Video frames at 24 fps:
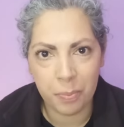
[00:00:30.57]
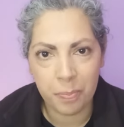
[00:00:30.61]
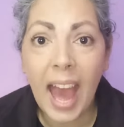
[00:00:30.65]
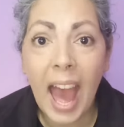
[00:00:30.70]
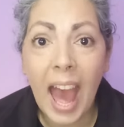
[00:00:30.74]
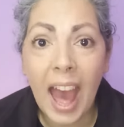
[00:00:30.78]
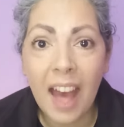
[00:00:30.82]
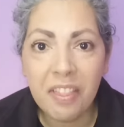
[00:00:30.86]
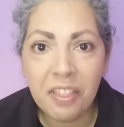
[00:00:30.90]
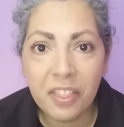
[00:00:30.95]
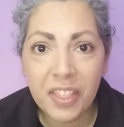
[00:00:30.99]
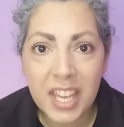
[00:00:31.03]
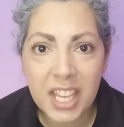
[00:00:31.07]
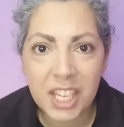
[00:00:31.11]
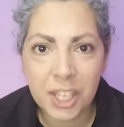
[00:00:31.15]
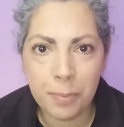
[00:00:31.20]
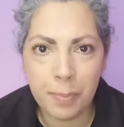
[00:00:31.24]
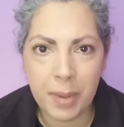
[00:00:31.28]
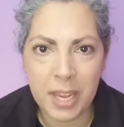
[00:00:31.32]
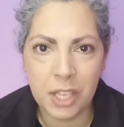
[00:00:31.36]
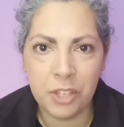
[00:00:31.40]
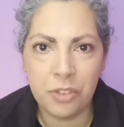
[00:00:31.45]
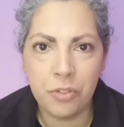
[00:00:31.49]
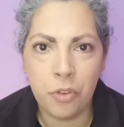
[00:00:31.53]
And this
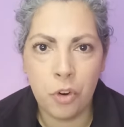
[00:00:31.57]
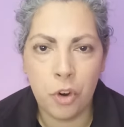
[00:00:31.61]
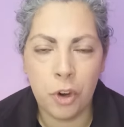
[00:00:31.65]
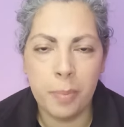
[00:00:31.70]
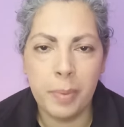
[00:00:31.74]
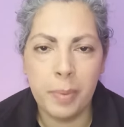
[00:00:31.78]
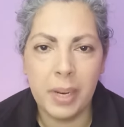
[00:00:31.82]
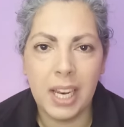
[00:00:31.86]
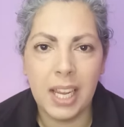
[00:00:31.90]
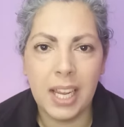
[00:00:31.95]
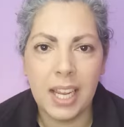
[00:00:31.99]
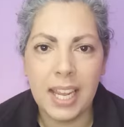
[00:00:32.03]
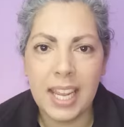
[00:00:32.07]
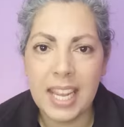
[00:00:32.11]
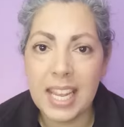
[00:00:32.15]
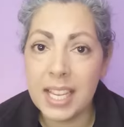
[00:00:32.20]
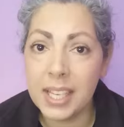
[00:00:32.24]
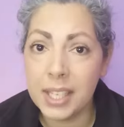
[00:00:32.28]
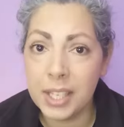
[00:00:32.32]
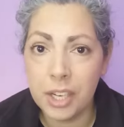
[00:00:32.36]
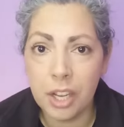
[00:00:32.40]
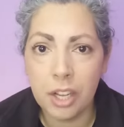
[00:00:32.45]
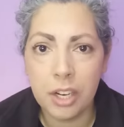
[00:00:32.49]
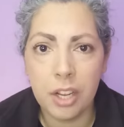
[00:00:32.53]
base formula is
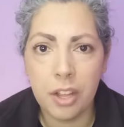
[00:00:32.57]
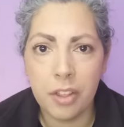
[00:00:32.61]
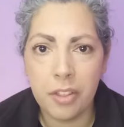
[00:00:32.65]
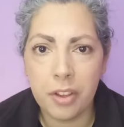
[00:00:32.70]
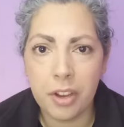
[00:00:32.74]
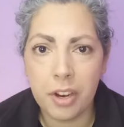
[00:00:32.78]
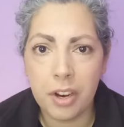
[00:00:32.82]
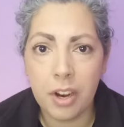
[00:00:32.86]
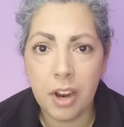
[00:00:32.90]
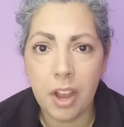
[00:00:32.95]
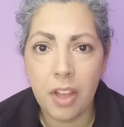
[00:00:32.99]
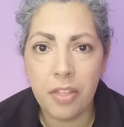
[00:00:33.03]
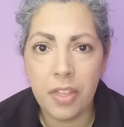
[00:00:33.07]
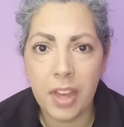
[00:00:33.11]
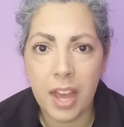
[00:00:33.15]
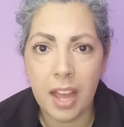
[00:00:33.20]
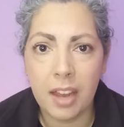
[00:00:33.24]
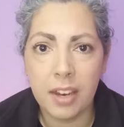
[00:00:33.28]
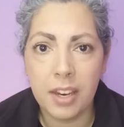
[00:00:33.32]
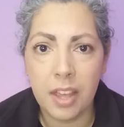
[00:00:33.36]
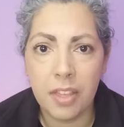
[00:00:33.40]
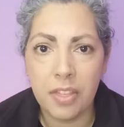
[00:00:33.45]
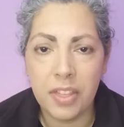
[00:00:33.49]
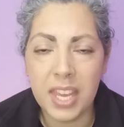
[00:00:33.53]
none other than
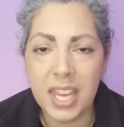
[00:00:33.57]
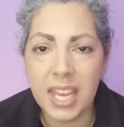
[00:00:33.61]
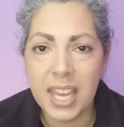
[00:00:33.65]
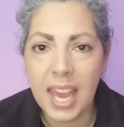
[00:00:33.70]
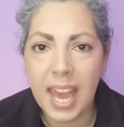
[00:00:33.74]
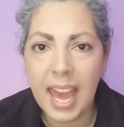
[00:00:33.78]
the